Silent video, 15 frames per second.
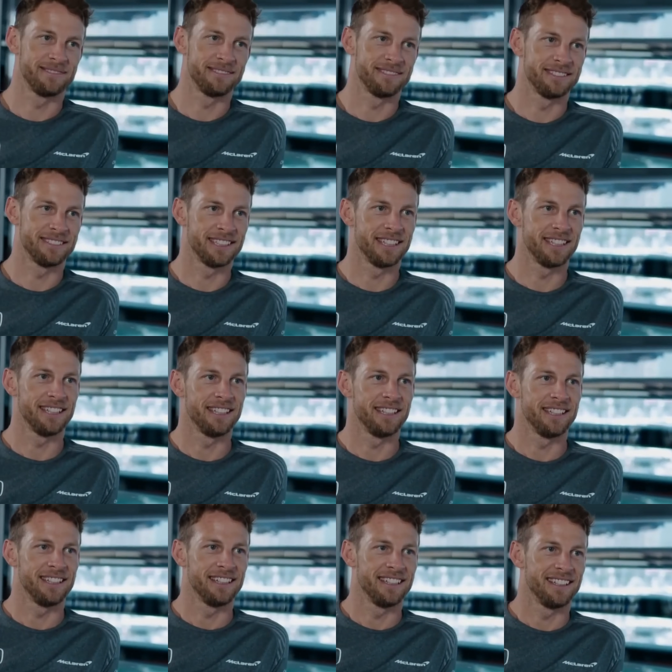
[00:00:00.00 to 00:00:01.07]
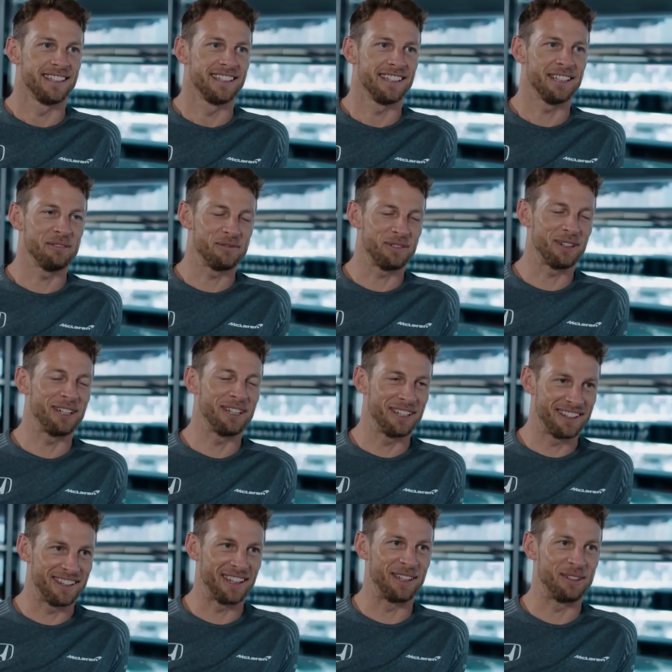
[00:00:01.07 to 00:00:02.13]
if it's to do with a world champion coming
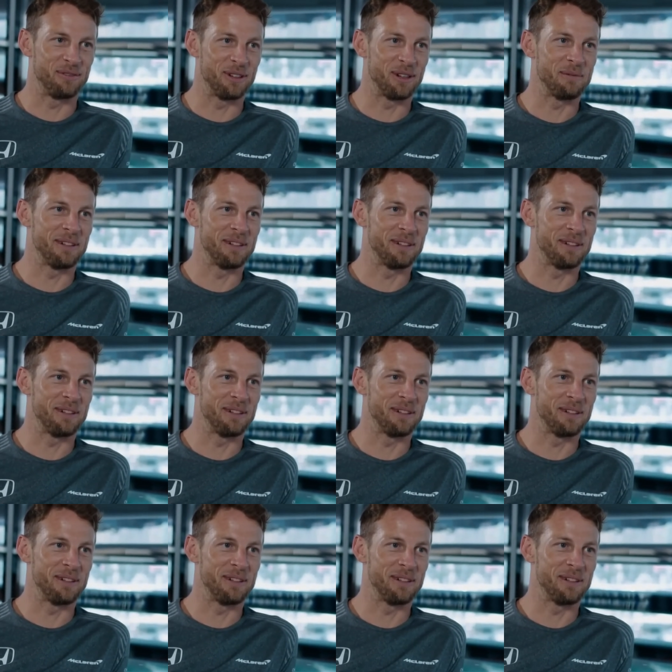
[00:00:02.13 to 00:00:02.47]
back into the